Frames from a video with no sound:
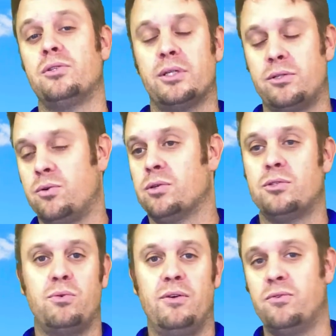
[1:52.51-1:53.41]
6 cores,
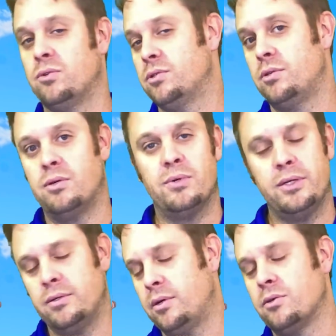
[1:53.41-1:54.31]
12 cores, and
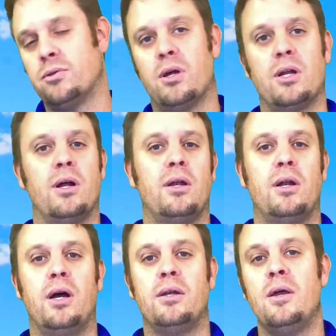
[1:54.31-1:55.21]
it goes on and on and
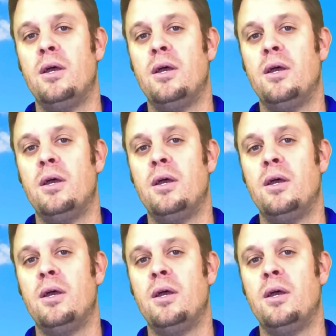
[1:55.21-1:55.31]
on.